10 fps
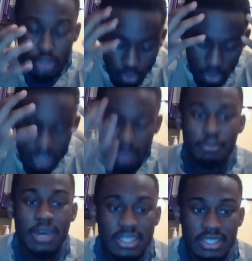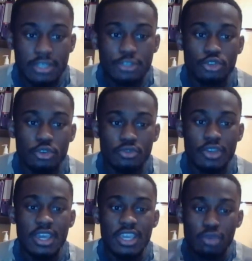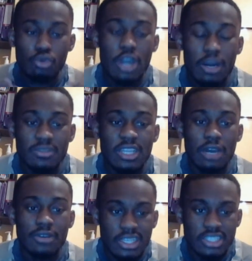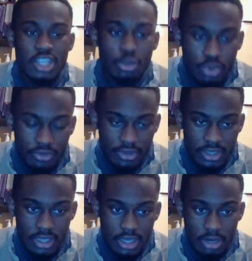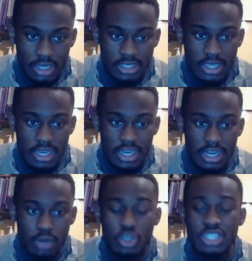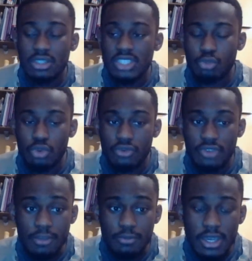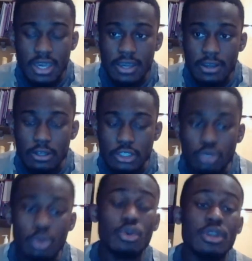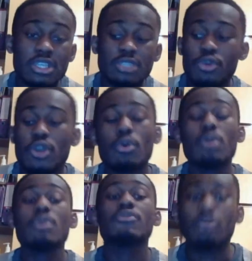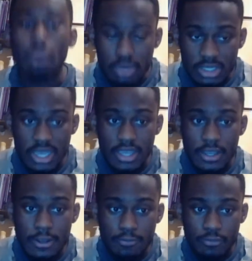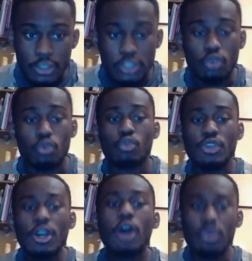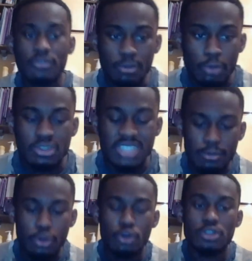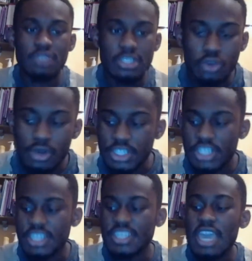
All, this, all that verse is saying in John 1 and 1 is that the word Yahushai was with the Most High power and he himself was a power. So how the hell does that mean, oh, he is the same?